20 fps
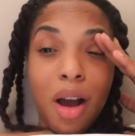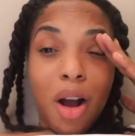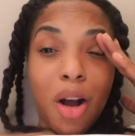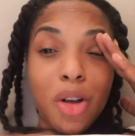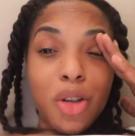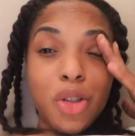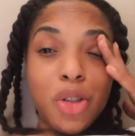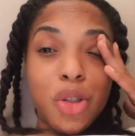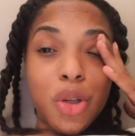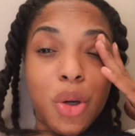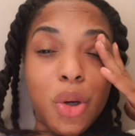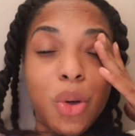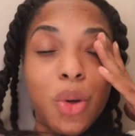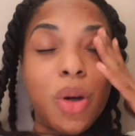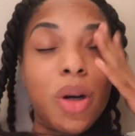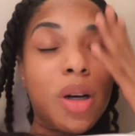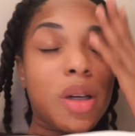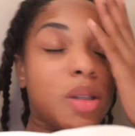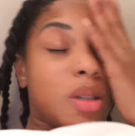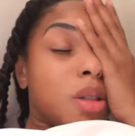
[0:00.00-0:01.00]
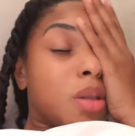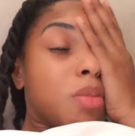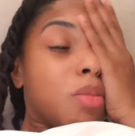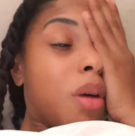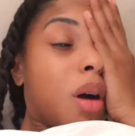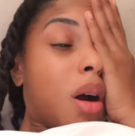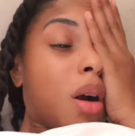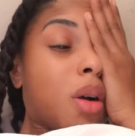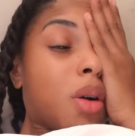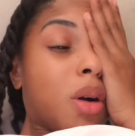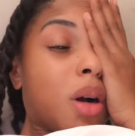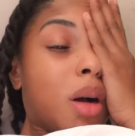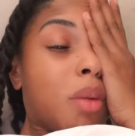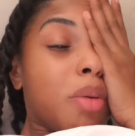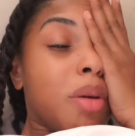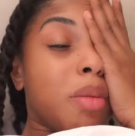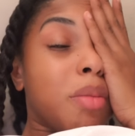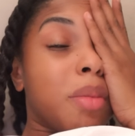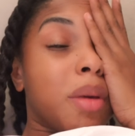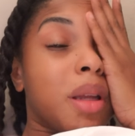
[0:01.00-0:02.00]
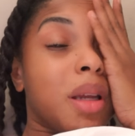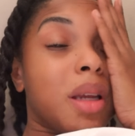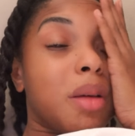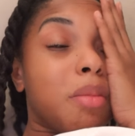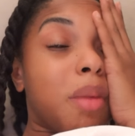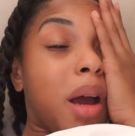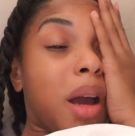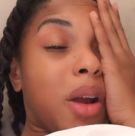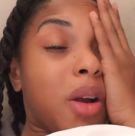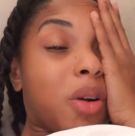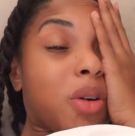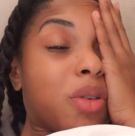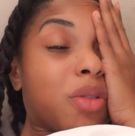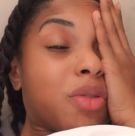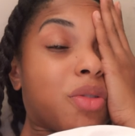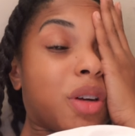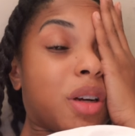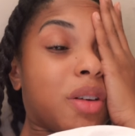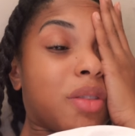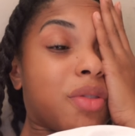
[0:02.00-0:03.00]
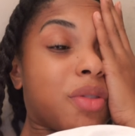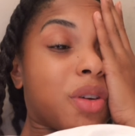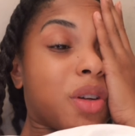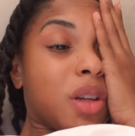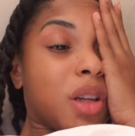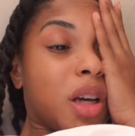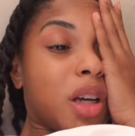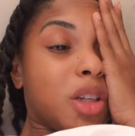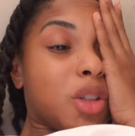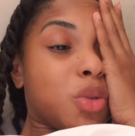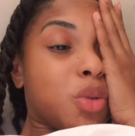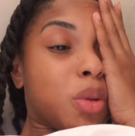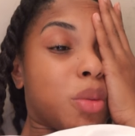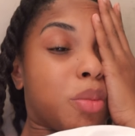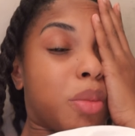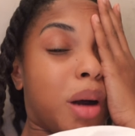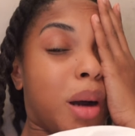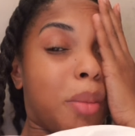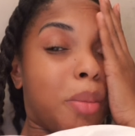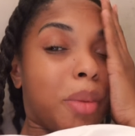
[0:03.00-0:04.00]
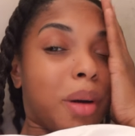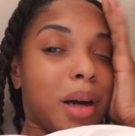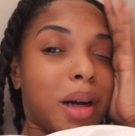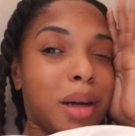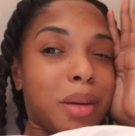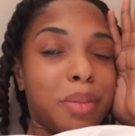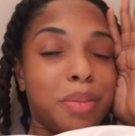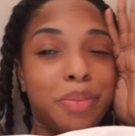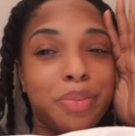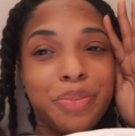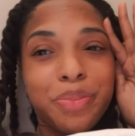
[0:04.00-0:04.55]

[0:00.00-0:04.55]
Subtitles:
Also, tomorrow I'll be meeting my girlfriend for lunch with Bop Bop.